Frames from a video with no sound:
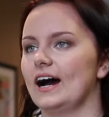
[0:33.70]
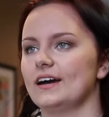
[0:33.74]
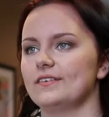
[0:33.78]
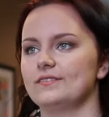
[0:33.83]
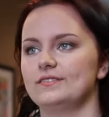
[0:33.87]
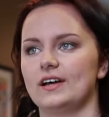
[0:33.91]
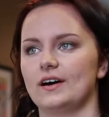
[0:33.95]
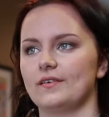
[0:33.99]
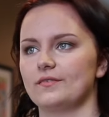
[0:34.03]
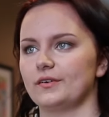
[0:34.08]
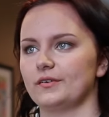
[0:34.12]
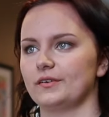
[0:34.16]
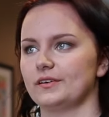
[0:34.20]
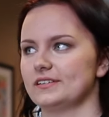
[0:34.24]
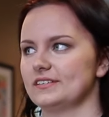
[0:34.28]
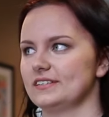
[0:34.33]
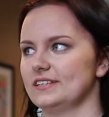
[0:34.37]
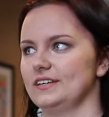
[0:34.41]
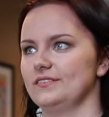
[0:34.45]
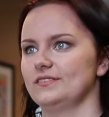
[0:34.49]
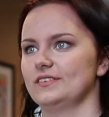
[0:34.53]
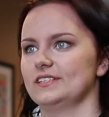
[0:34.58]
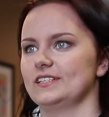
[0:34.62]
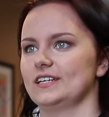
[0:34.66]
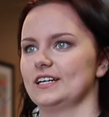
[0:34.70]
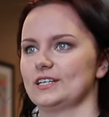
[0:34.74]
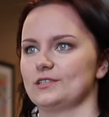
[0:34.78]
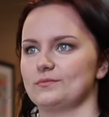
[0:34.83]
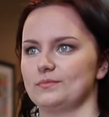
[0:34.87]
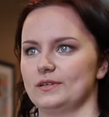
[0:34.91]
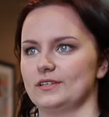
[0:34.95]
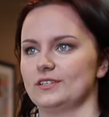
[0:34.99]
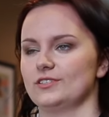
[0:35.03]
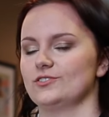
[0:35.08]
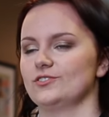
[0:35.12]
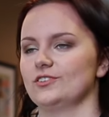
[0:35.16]
I've never received a text
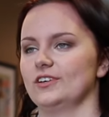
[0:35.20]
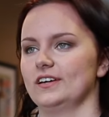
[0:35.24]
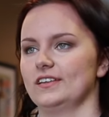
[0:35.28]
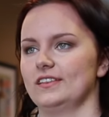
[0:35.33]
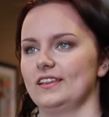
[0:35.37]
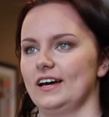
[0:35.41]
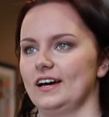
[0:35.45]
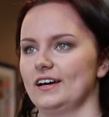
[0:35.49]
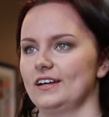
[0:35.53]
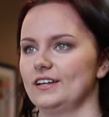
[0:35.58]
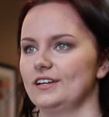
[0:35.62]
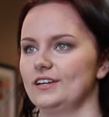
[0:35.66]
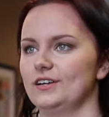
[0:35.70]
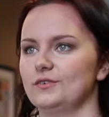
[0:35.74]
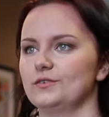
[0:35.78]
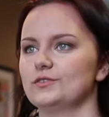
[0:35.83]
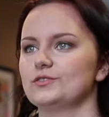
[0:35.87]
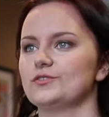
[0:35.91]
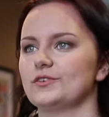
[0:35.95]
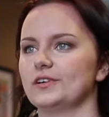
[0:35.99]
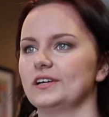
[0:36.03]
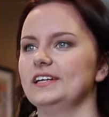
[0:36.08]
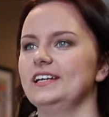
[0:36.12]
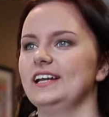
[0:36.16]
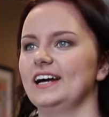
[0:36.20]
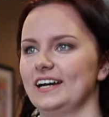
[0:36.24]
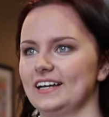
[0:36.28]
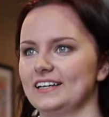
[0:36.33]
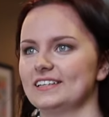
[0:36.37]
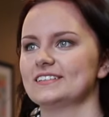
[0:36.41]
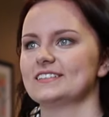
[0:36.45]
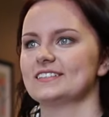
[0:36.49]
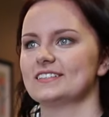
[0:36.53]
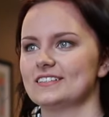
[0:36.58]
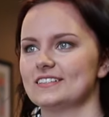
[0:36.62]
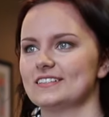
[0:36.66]
message like that, and it was really
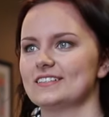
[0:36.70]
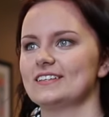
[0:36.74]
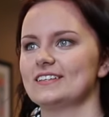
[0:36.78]
nice.